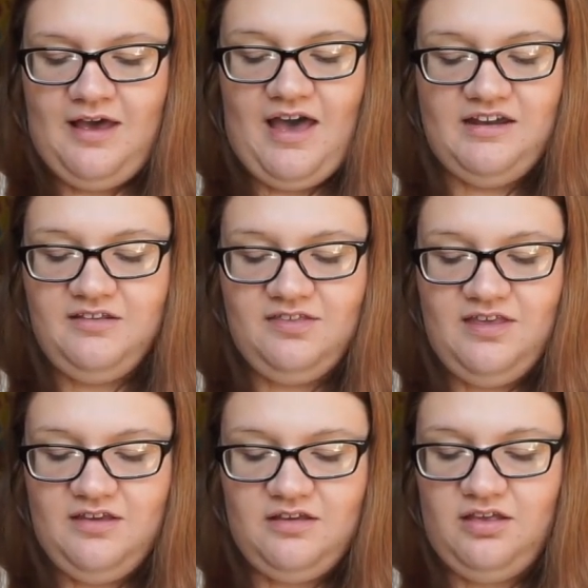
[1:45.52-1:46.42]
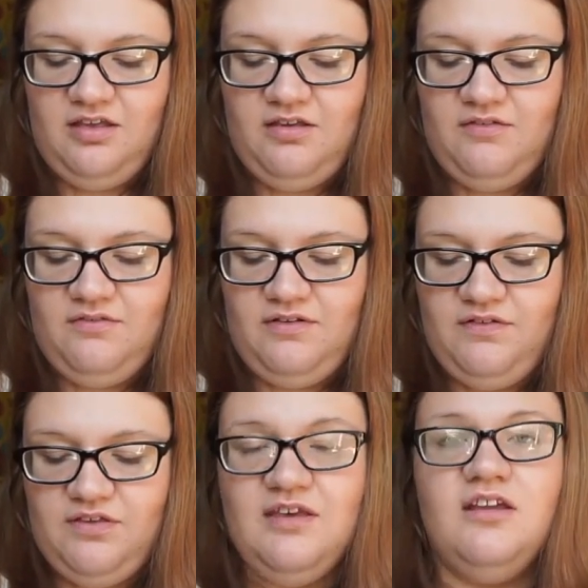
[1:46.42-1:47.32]
I just think if
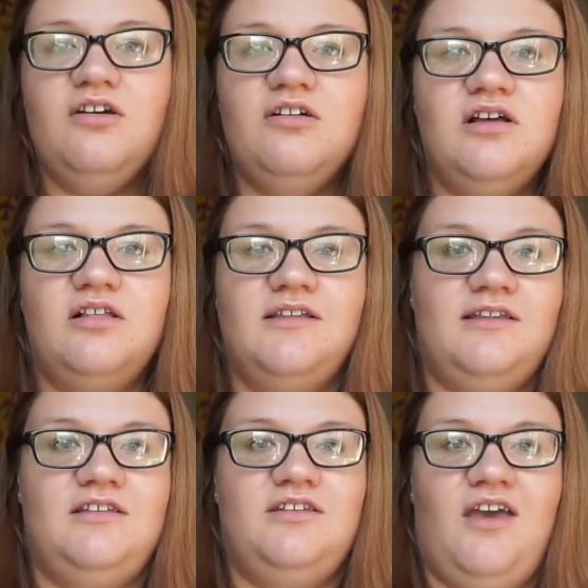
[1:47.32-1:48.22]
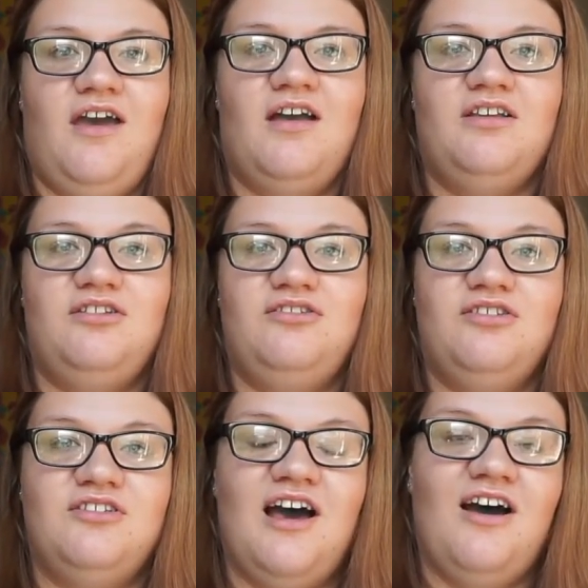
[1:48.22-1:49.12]
you're thinking of going on holiday this year and you
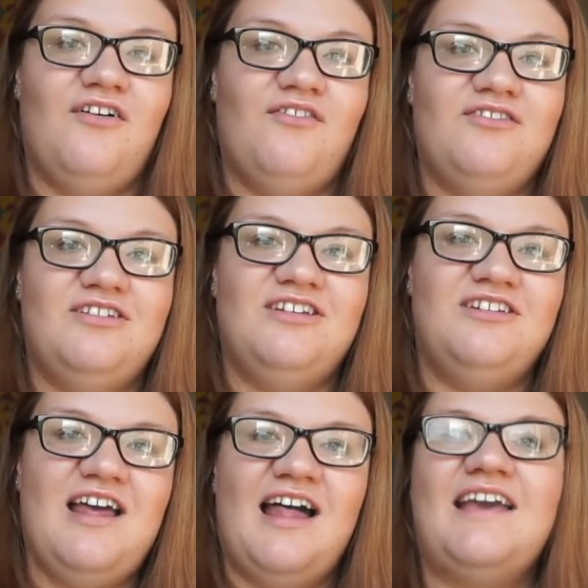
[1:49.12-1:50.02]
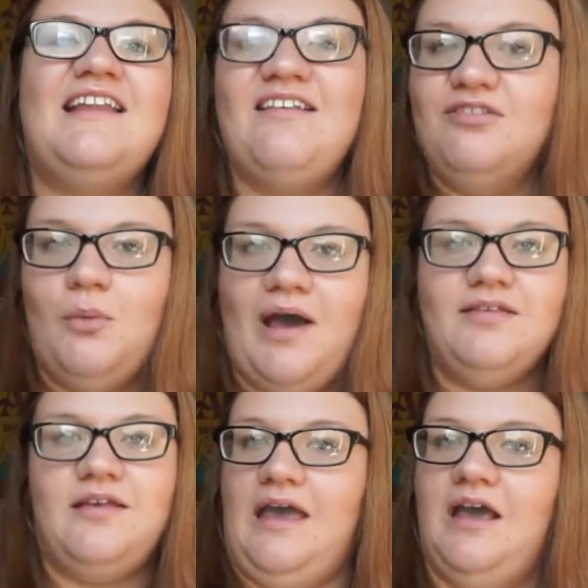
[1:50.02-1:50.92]
just have you, like an SOS
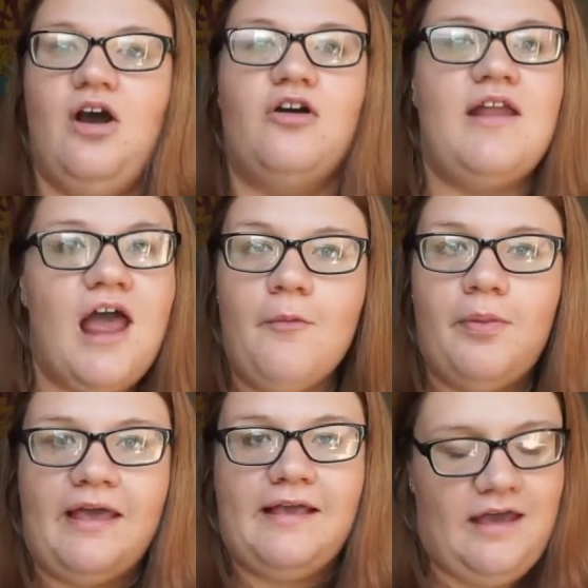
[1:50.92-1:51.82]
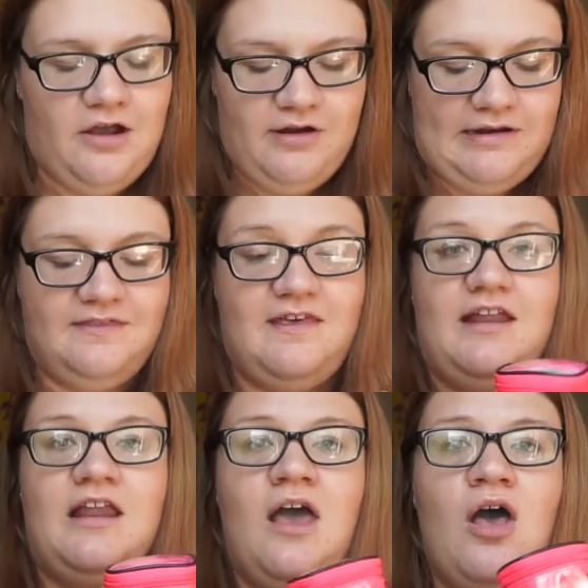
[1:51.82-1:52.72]
kit or an airplane kit or
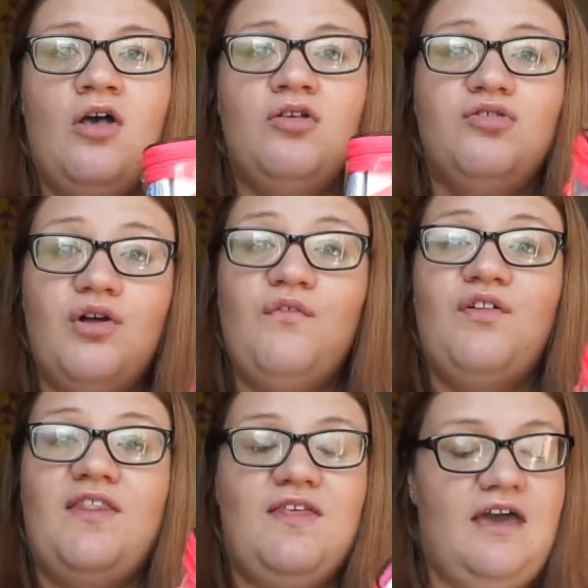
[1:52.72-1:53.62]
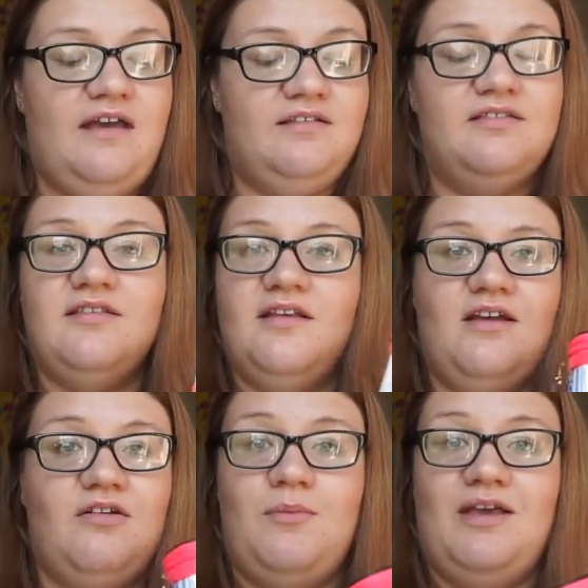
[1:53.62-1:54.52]
anything, stuff like this
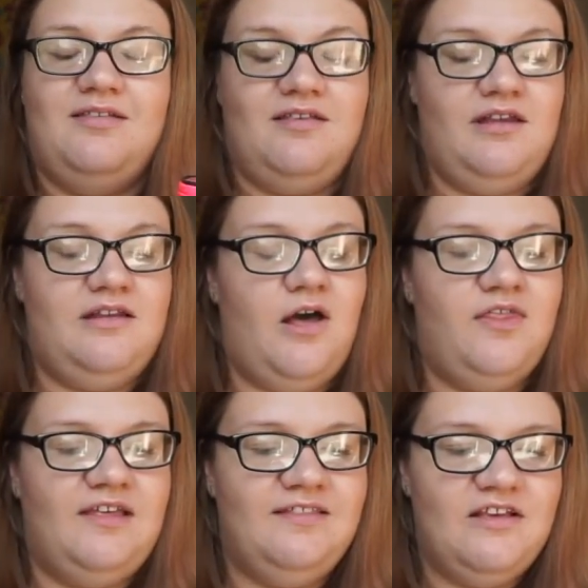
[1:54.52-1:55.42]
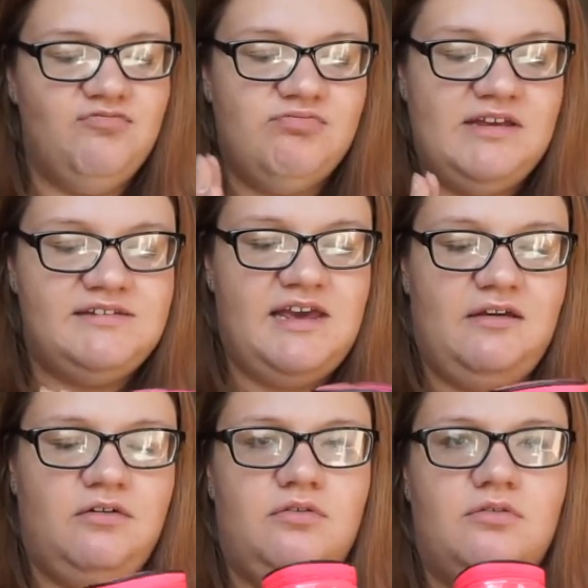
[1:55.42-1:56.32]
are amazing. Now I think this
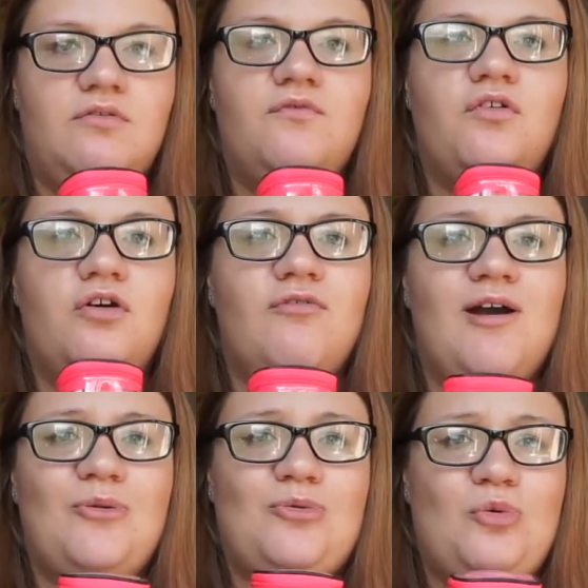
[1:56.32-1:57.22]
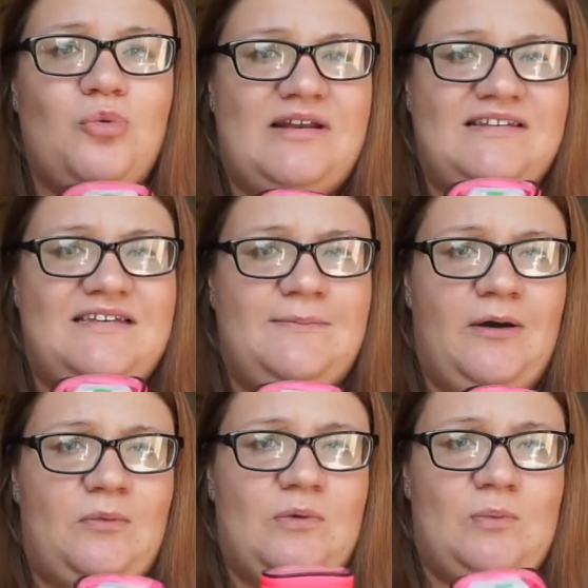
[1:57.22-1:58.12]
retails for around £20,
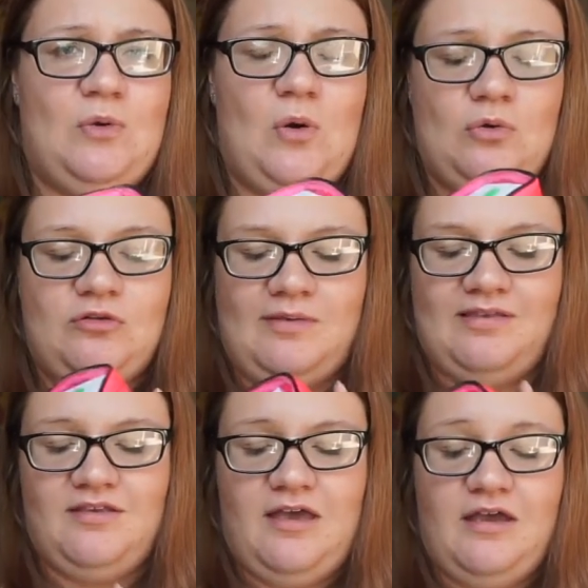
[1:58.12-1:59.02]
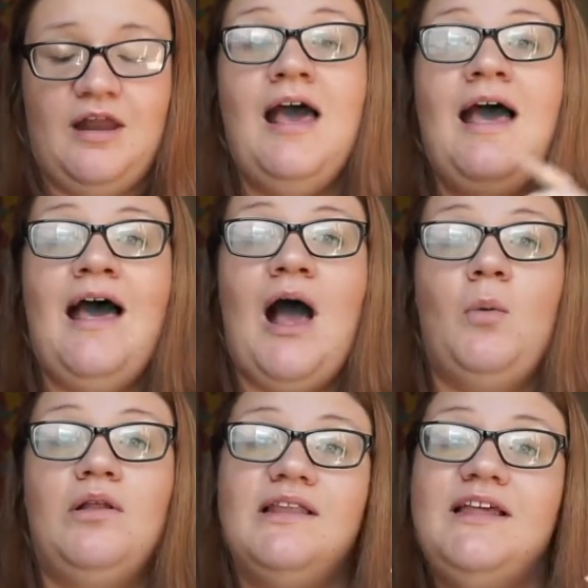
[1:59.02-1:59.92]
I'm not 100% certain. I
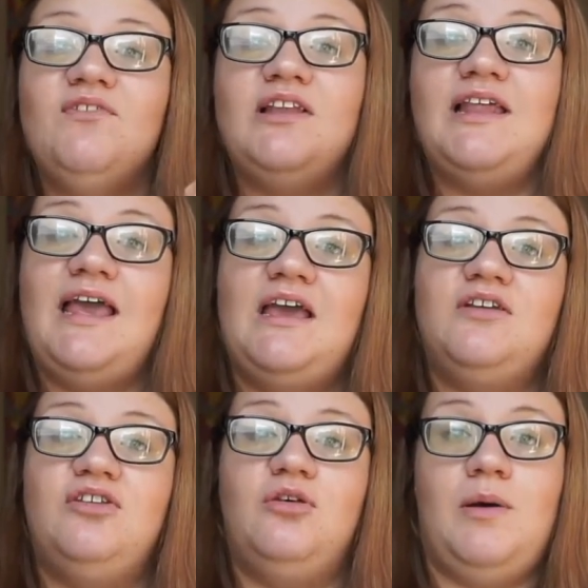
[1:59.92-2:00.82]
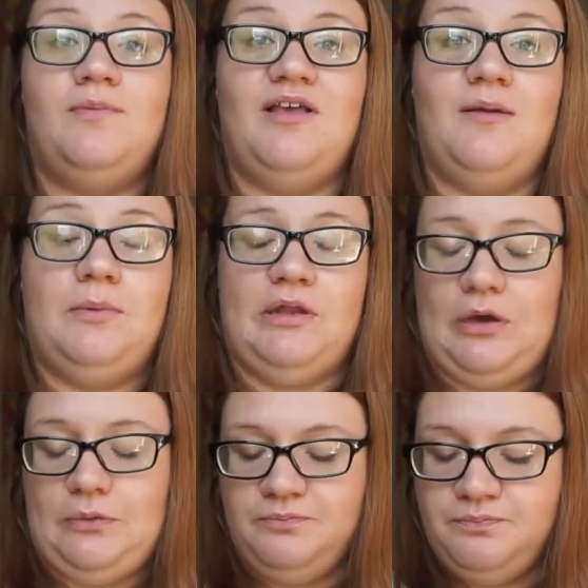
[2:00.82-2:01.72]
will leave a link to the website below.